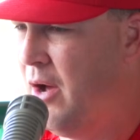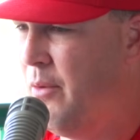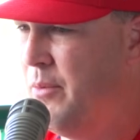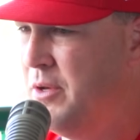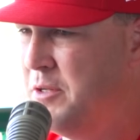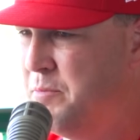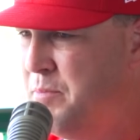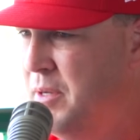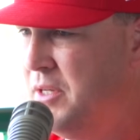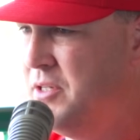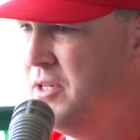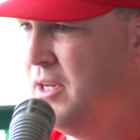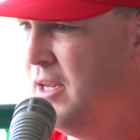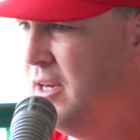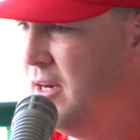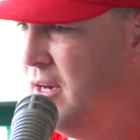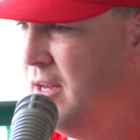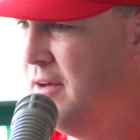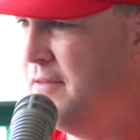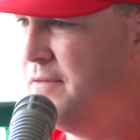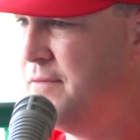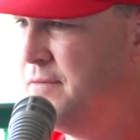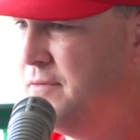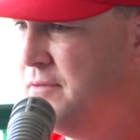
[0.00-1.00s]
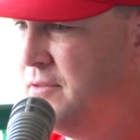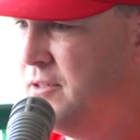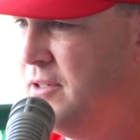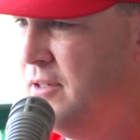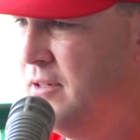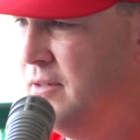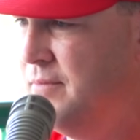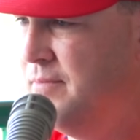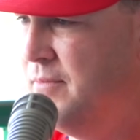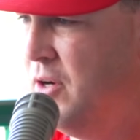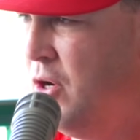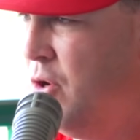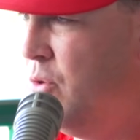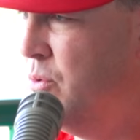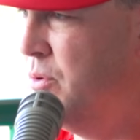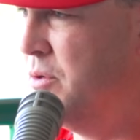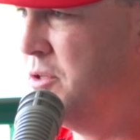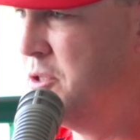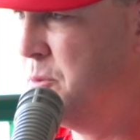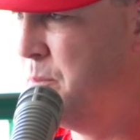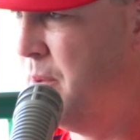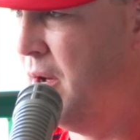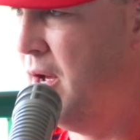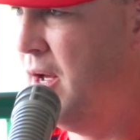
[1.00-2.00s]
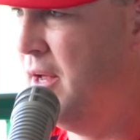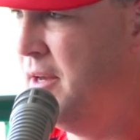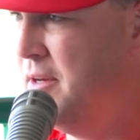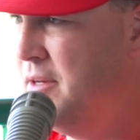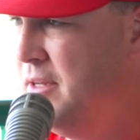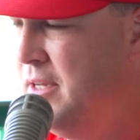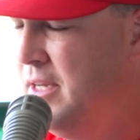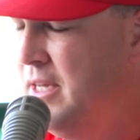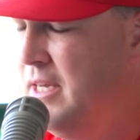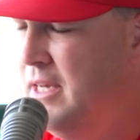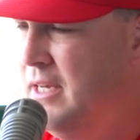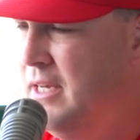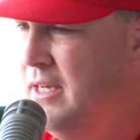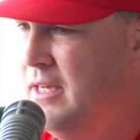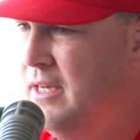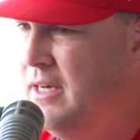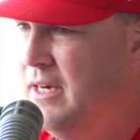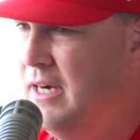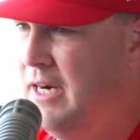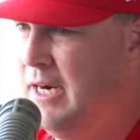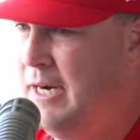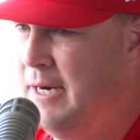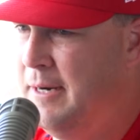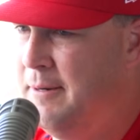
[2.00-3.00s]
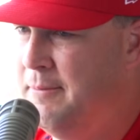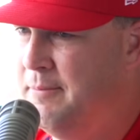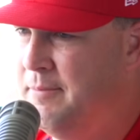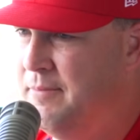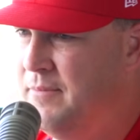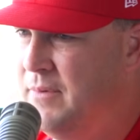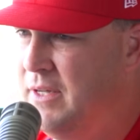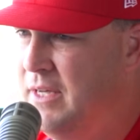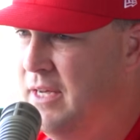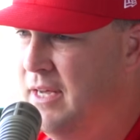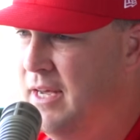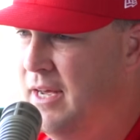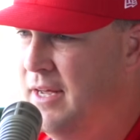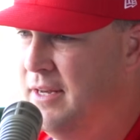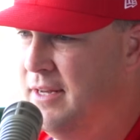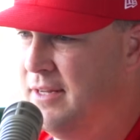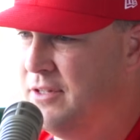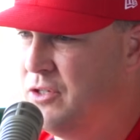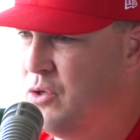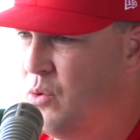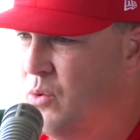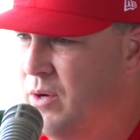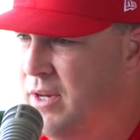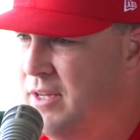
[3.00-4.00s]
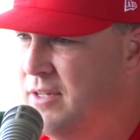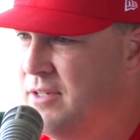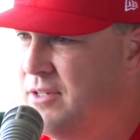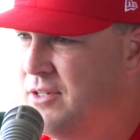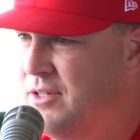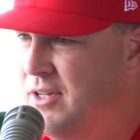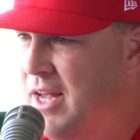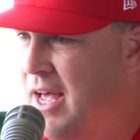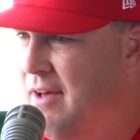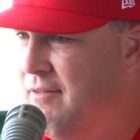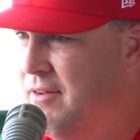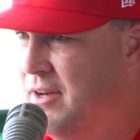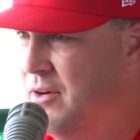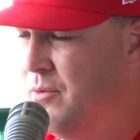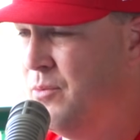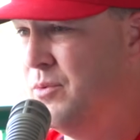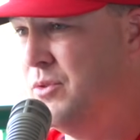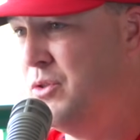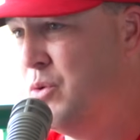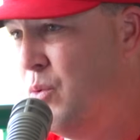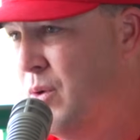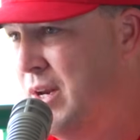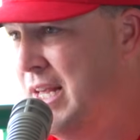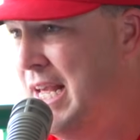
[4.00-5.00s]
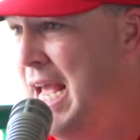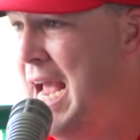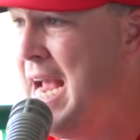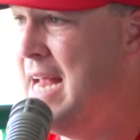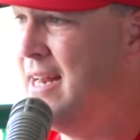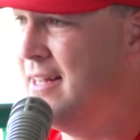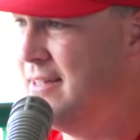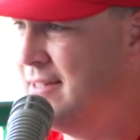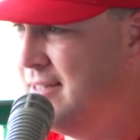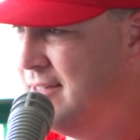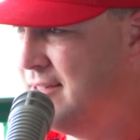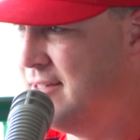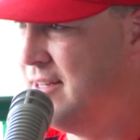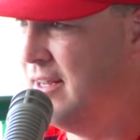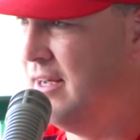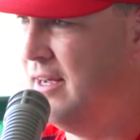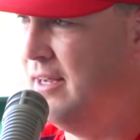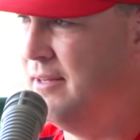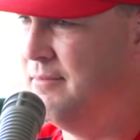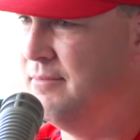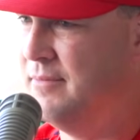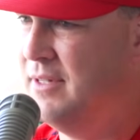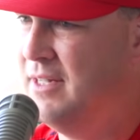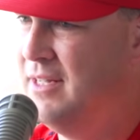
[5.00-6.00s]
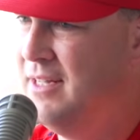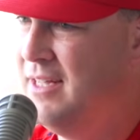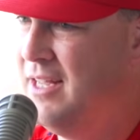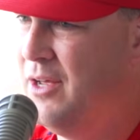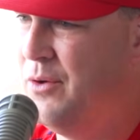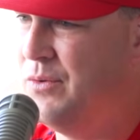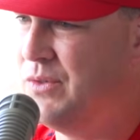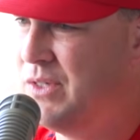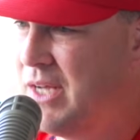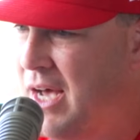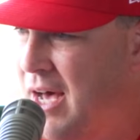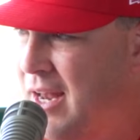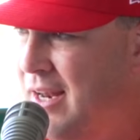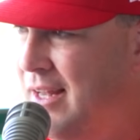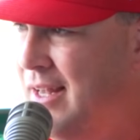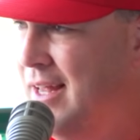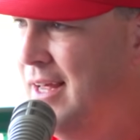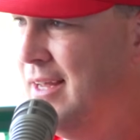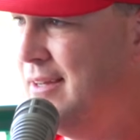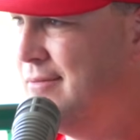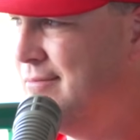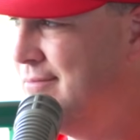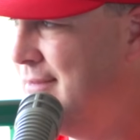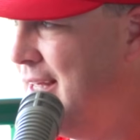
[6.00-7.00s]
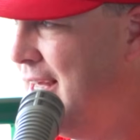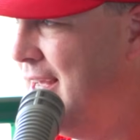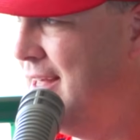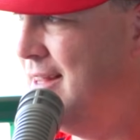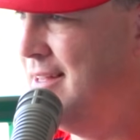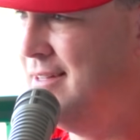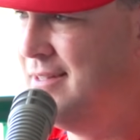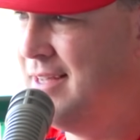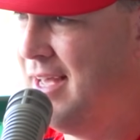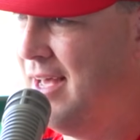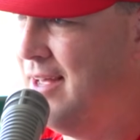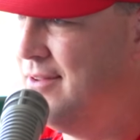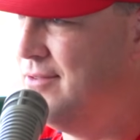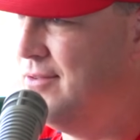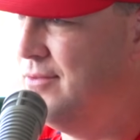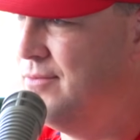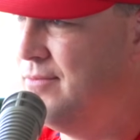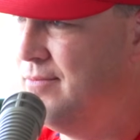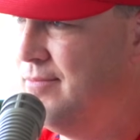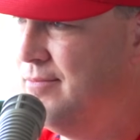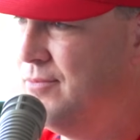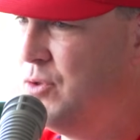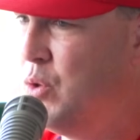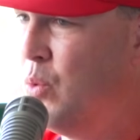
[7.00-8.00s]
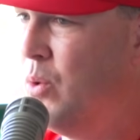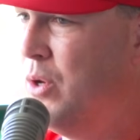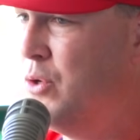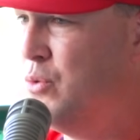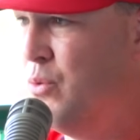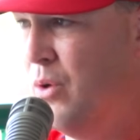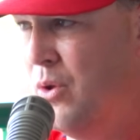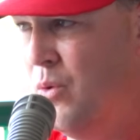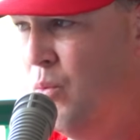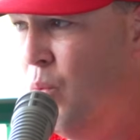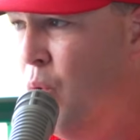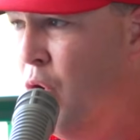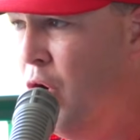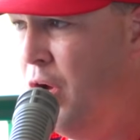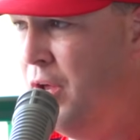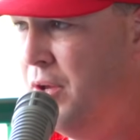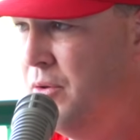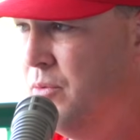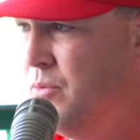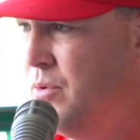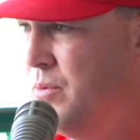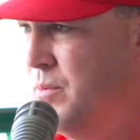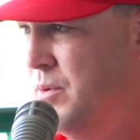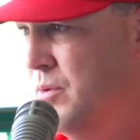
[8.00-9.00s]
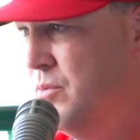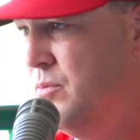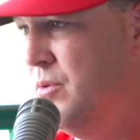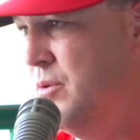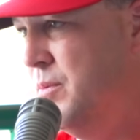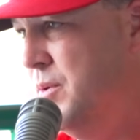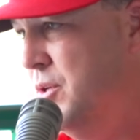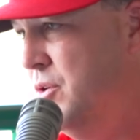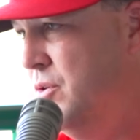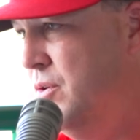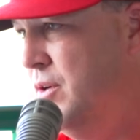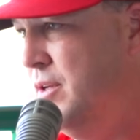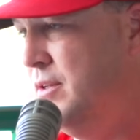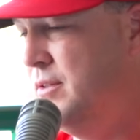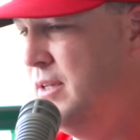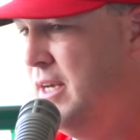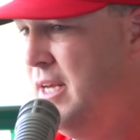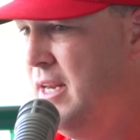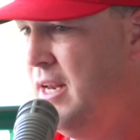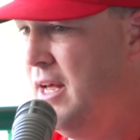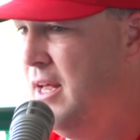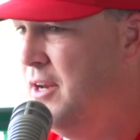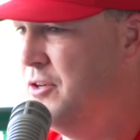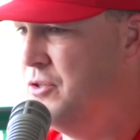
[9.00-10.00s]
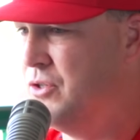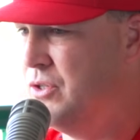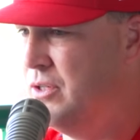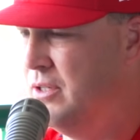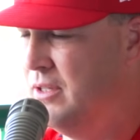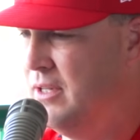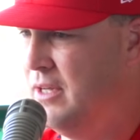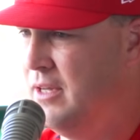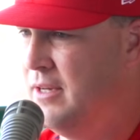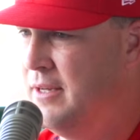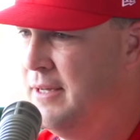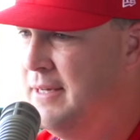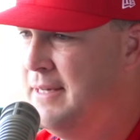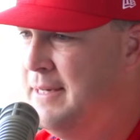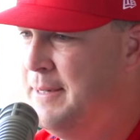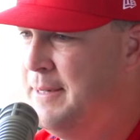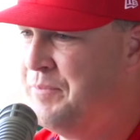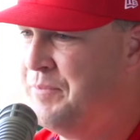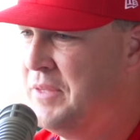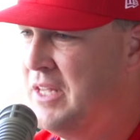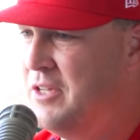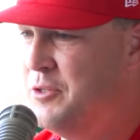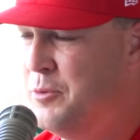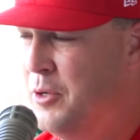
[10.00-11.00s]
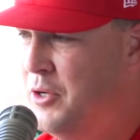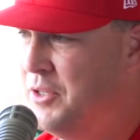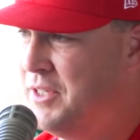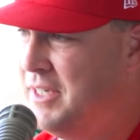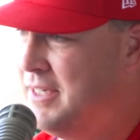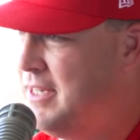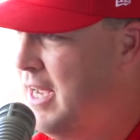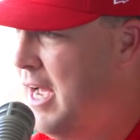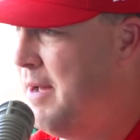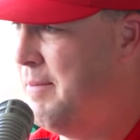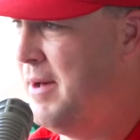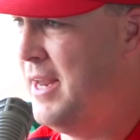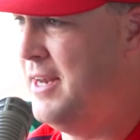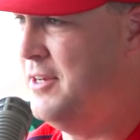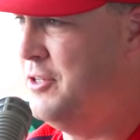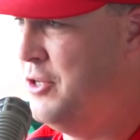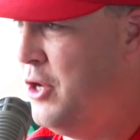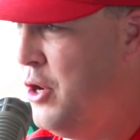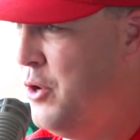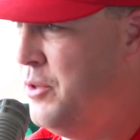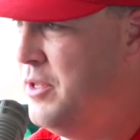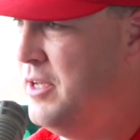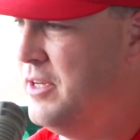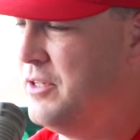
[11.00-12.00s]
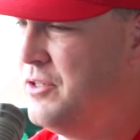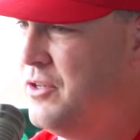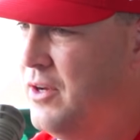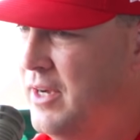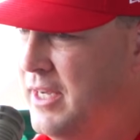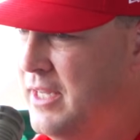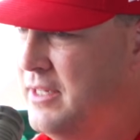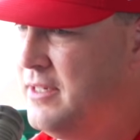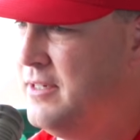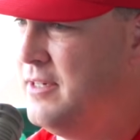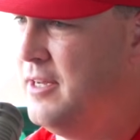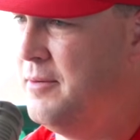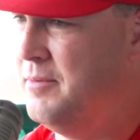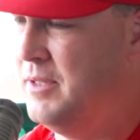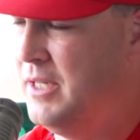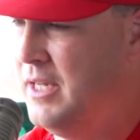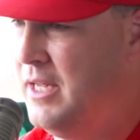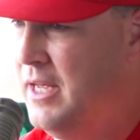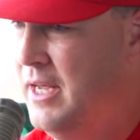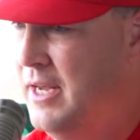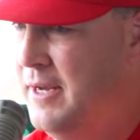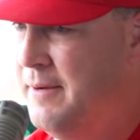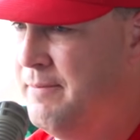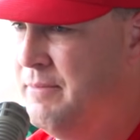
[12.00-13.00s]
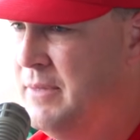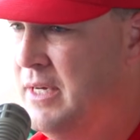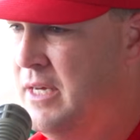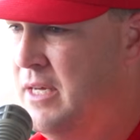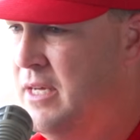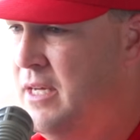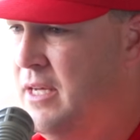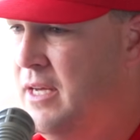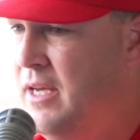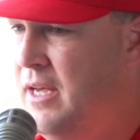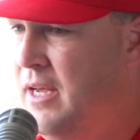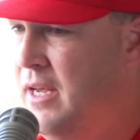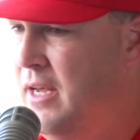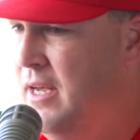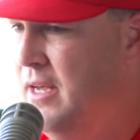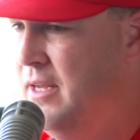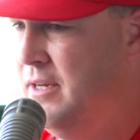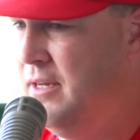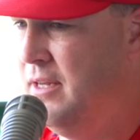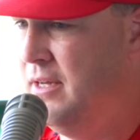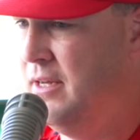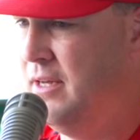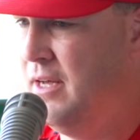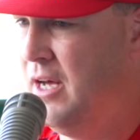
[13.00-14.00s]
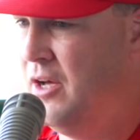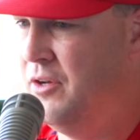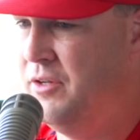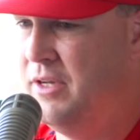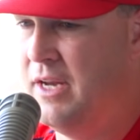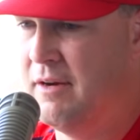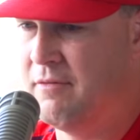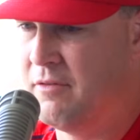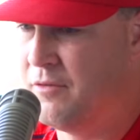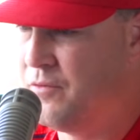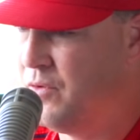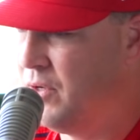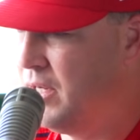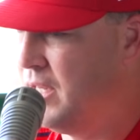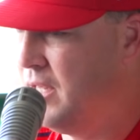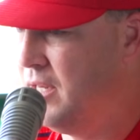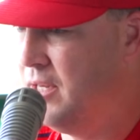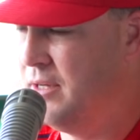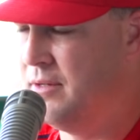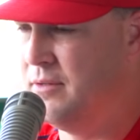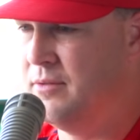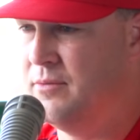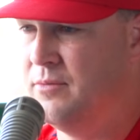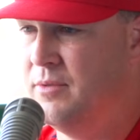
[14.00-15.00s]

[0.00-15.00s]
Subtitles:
I was pitching enough to hold a spot. And at 27 or 28 at this time, it was kind of like, hey, these guys are 2021. What are we doing? And I understood that. So at the time, I didn't know this. So I get to Double-A, and I'll never forget it.